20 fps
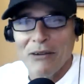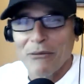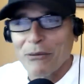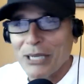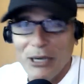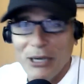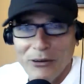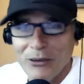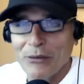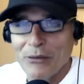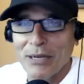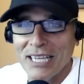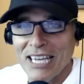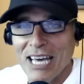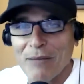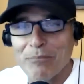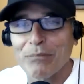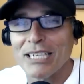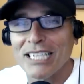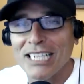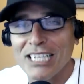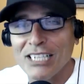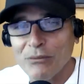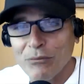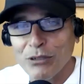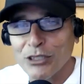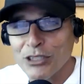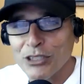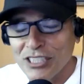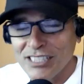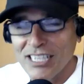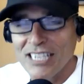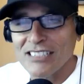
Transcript: We don't know any of that. But it, we're just,